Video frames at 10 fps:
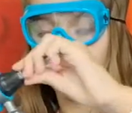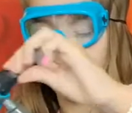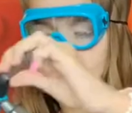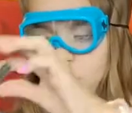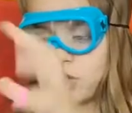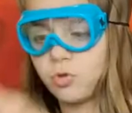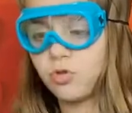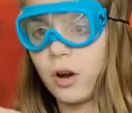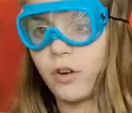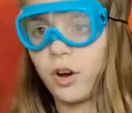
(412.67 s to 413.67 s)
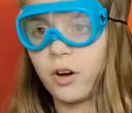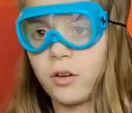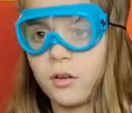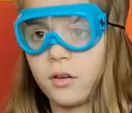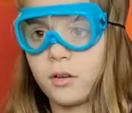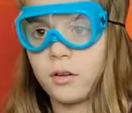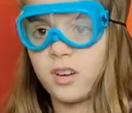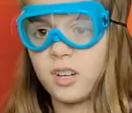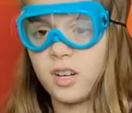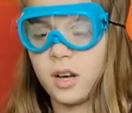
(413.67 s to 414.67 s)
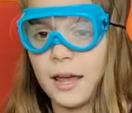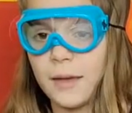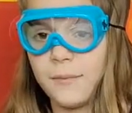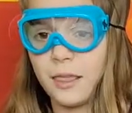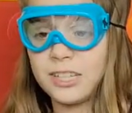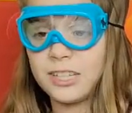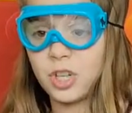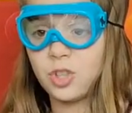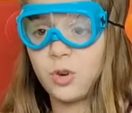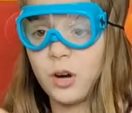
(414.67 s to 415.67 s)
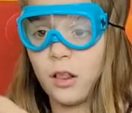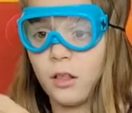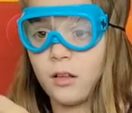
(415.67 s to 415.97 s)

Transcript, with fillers: in our screwdriver. We need an electric drill.